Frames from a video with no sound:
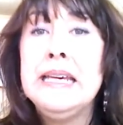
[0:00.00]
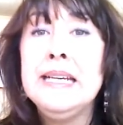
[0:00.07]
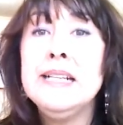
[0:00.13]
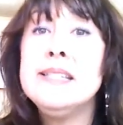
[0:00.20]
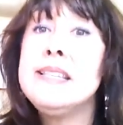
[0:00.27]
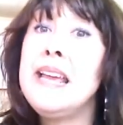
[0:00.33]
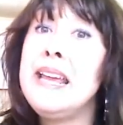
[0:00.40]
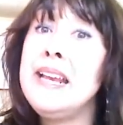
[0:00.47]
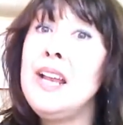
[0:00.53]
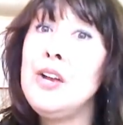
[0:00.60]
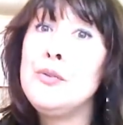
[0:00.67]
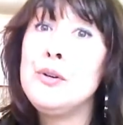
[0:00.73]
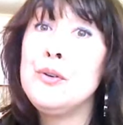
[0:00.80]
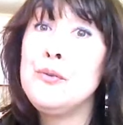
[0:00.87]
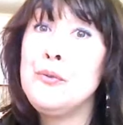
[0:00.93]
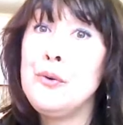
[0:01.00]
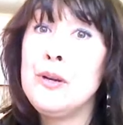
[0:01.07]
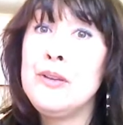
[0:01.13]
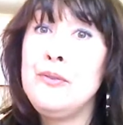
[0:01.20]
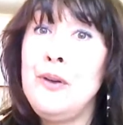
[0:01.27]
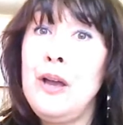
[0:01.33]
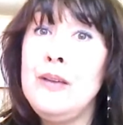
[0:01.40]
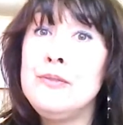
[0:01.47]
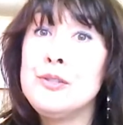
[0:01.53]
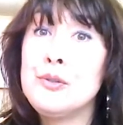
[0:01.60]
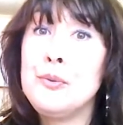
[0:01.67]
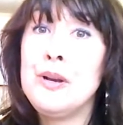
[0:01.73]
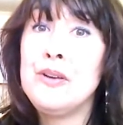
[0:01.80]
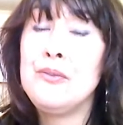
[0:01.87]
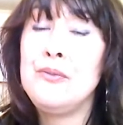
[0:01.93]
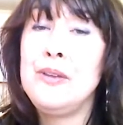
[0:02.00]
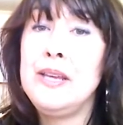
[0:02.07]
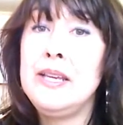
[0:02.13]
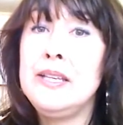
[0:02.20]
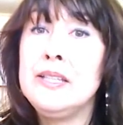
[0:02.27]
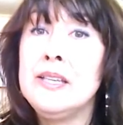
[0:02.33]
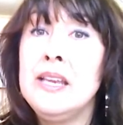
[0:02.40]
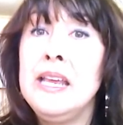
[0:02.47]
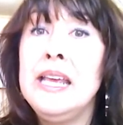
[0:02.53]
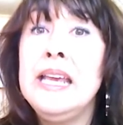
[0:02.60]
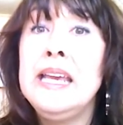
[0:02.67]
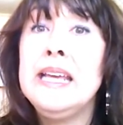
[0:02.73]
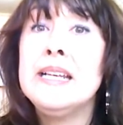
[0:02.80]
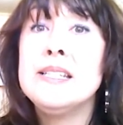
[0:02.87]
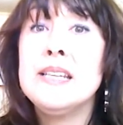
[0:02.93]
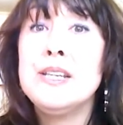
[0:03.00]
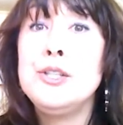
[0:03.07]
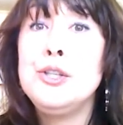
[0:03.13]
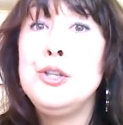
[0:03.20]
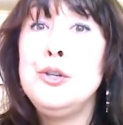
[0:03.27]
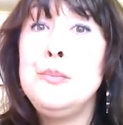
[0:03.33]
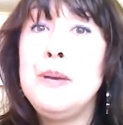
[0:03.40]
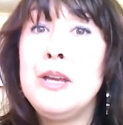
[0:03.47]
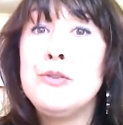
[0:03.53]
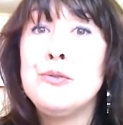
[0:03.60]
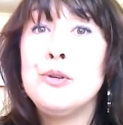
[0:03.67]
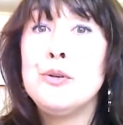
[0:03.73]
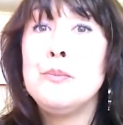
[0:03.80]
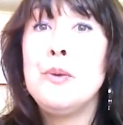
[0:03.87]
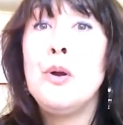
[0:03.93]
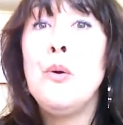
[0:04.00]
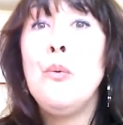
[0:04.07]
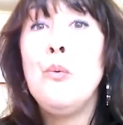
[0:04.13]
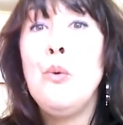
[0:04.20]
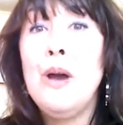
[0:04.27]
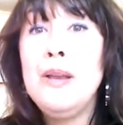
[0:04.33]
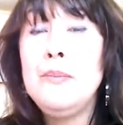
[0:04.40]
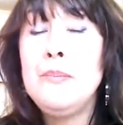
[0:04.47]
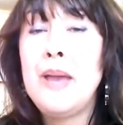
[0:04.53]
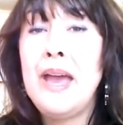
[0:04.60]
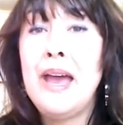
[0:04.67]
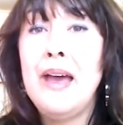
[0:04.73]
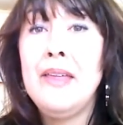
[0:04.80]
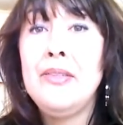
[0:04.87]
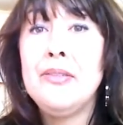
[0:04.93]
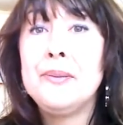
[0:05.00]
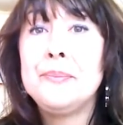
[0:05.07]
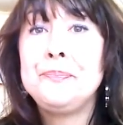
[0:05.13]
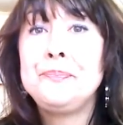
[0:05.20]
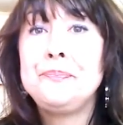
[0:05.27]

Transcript: It's 845 square feet. It is a 2-bedroom, 1-bath,